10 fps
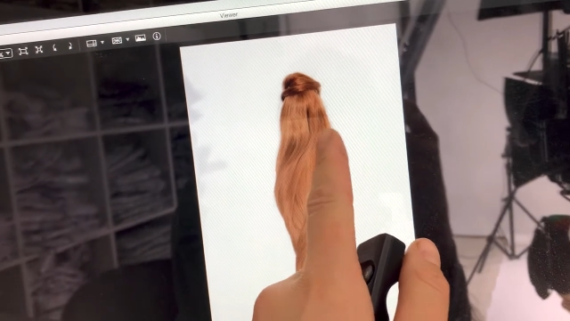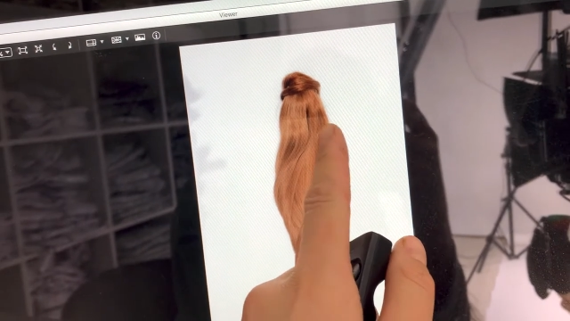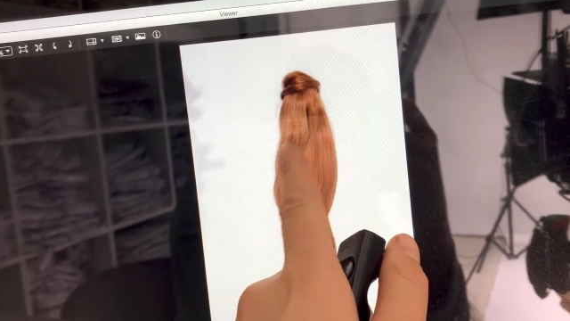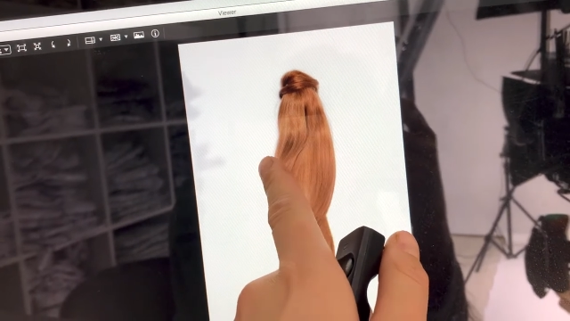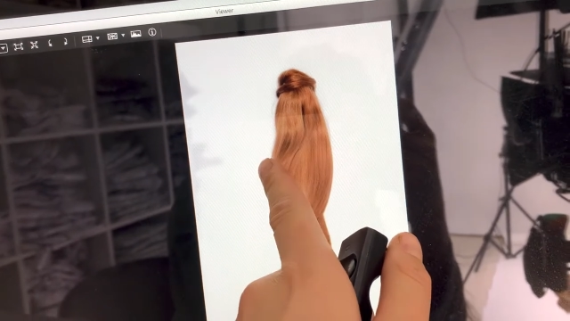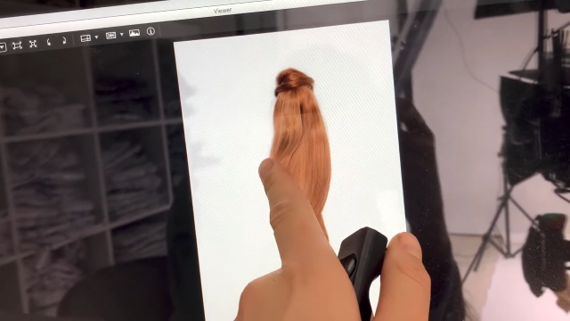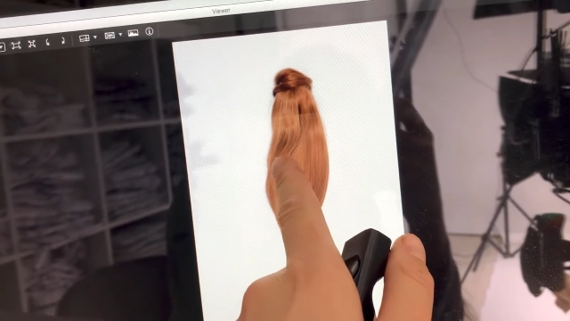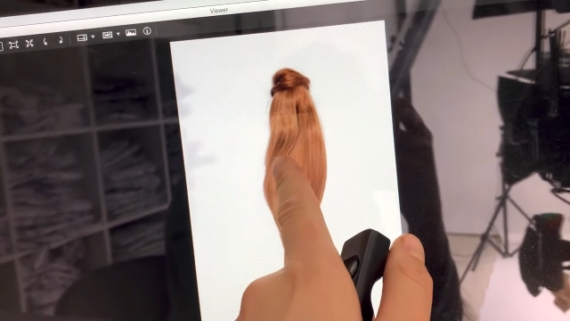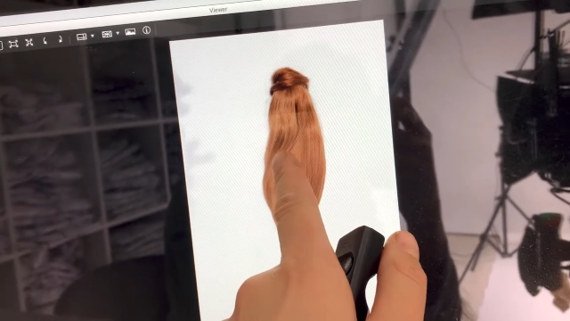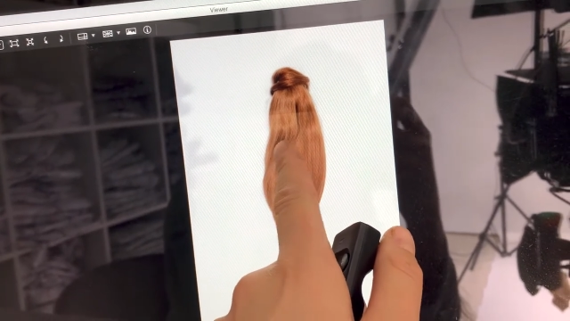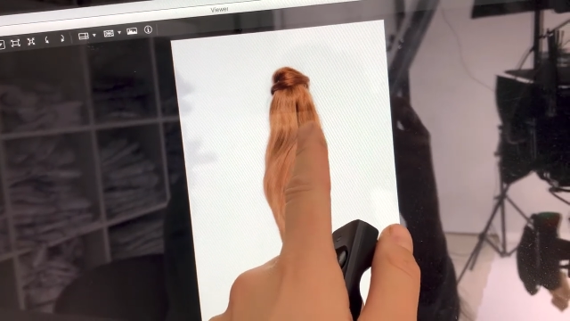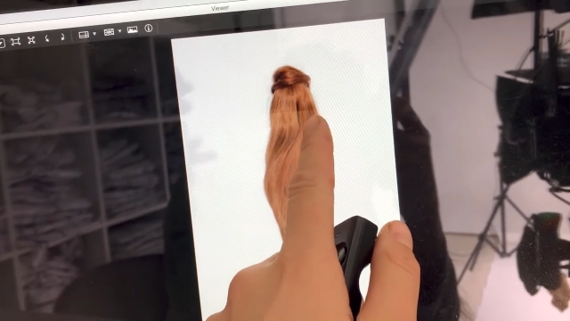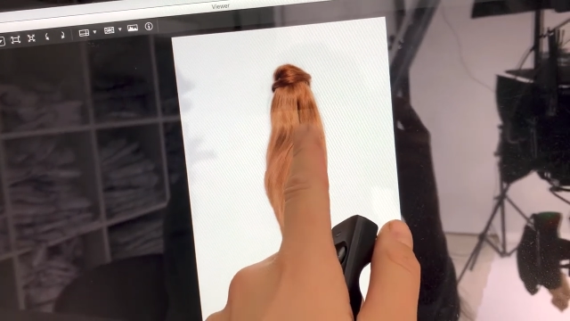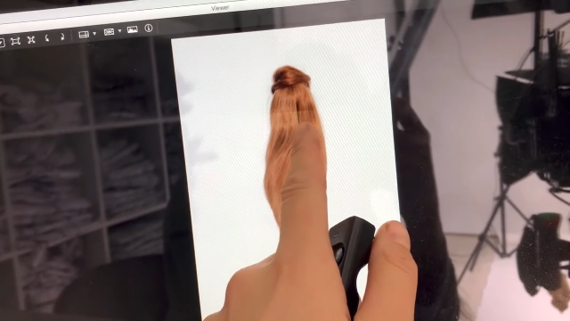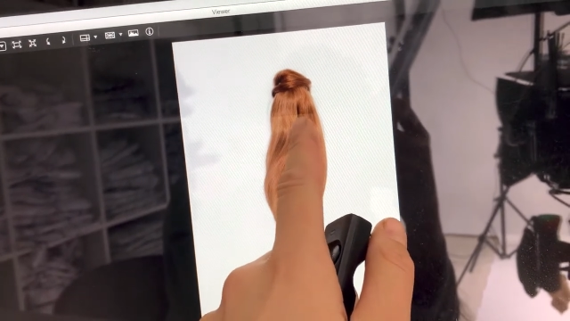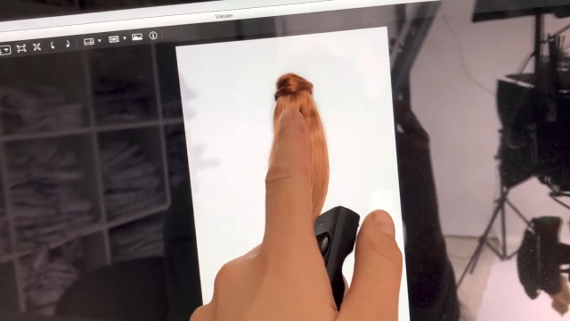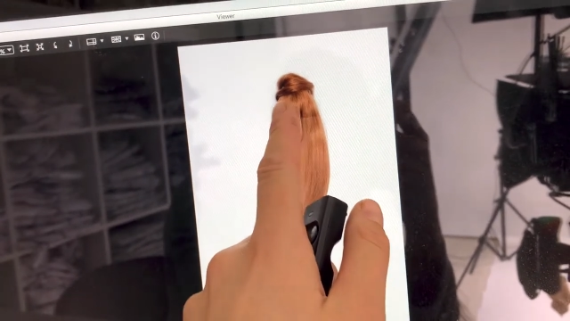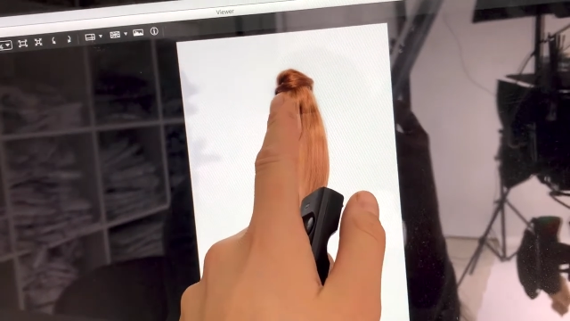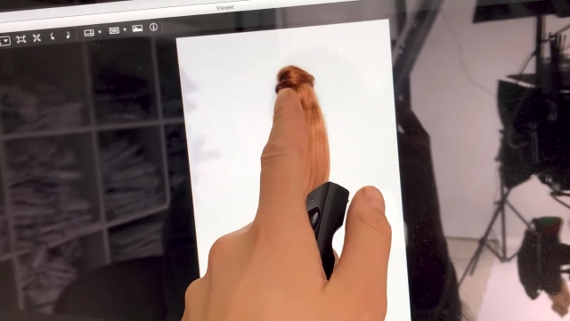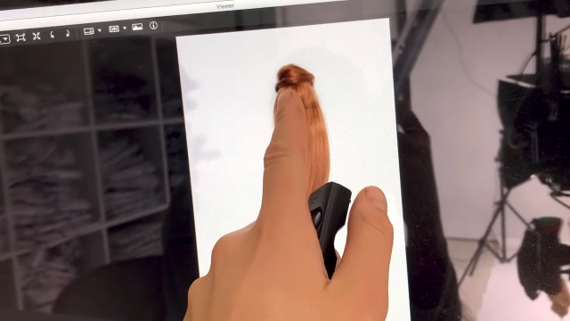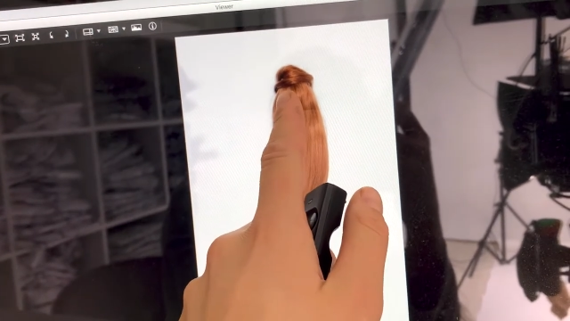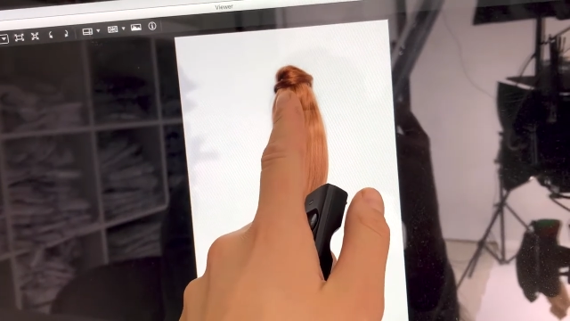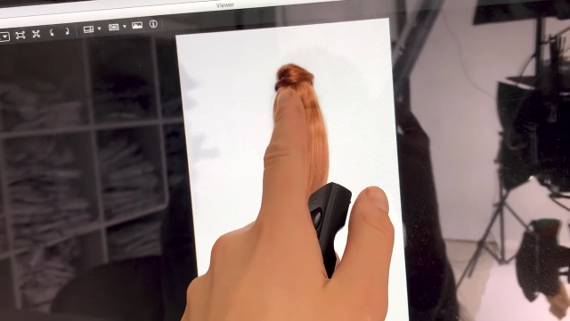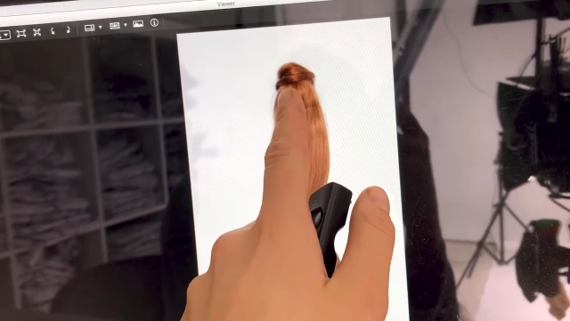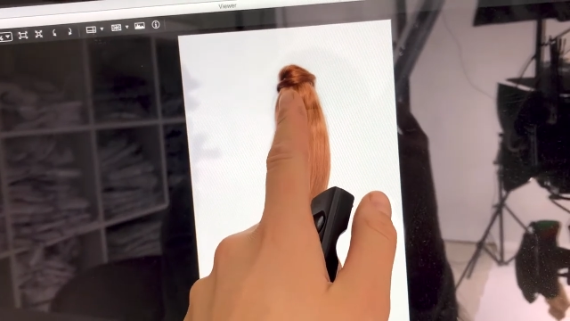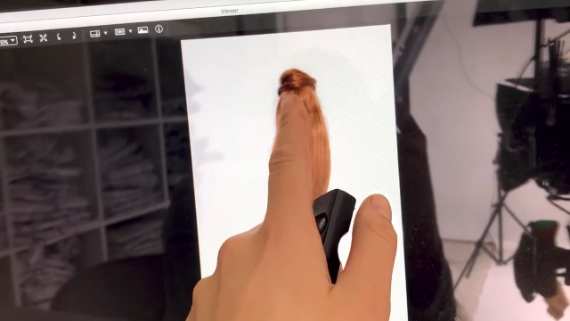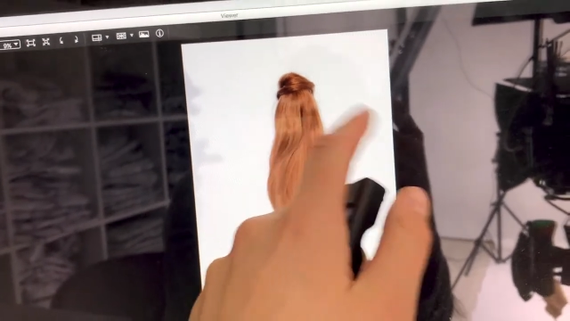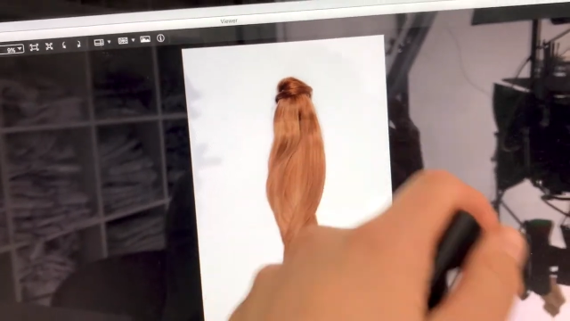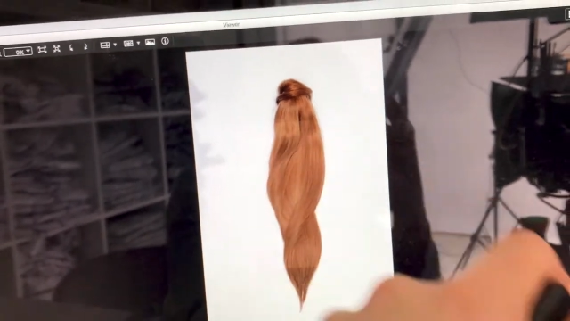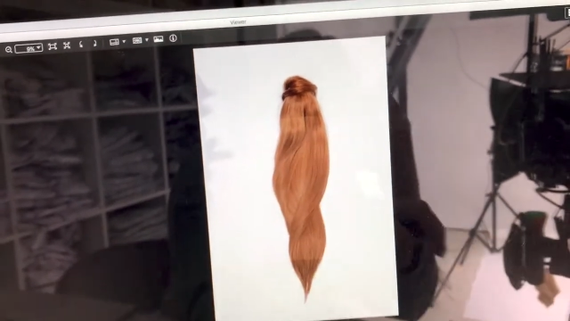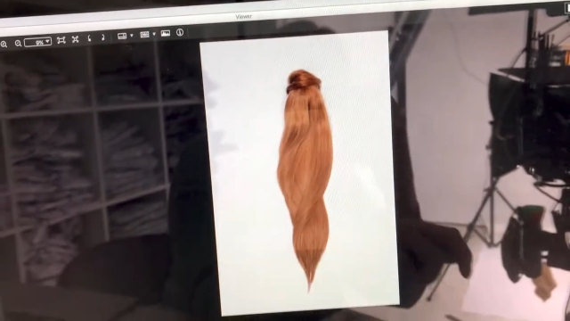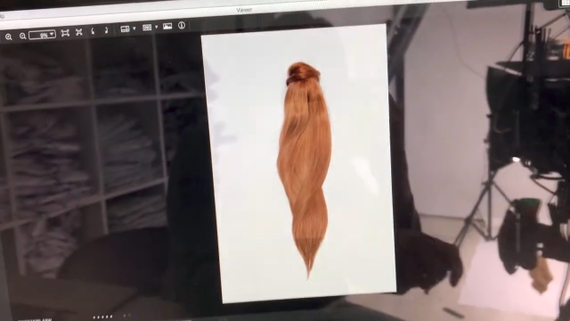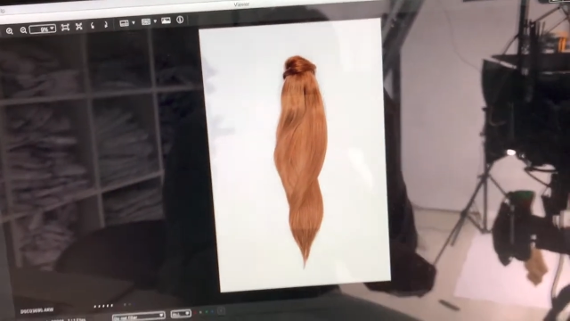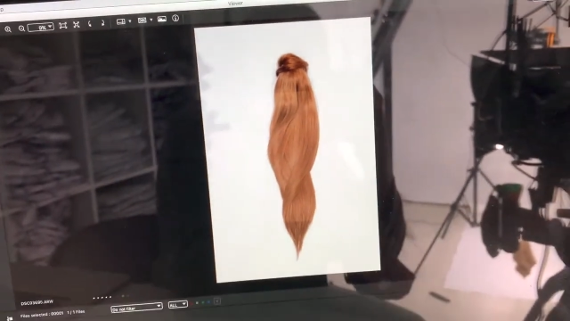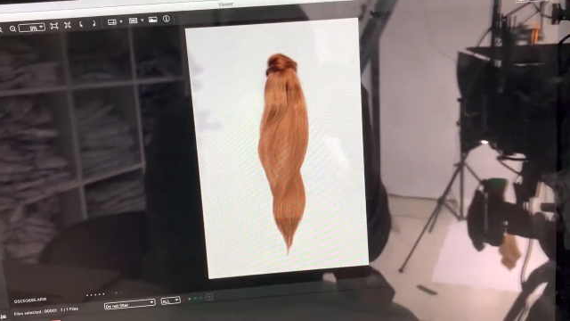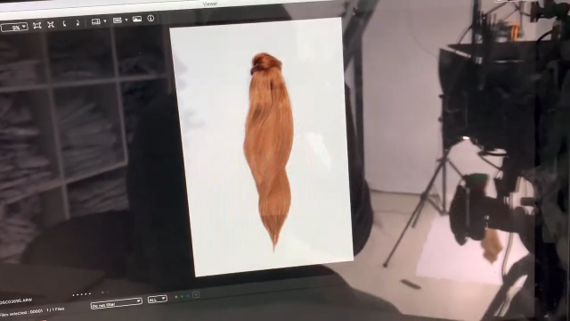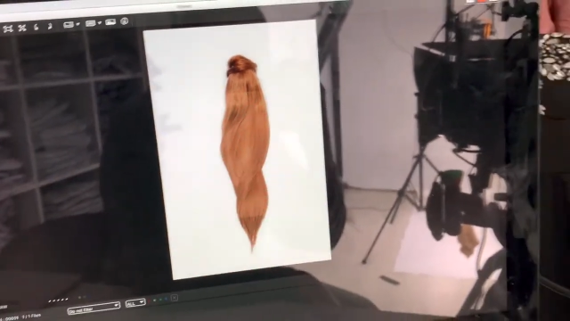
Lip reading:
Nobody's mouth can be seen.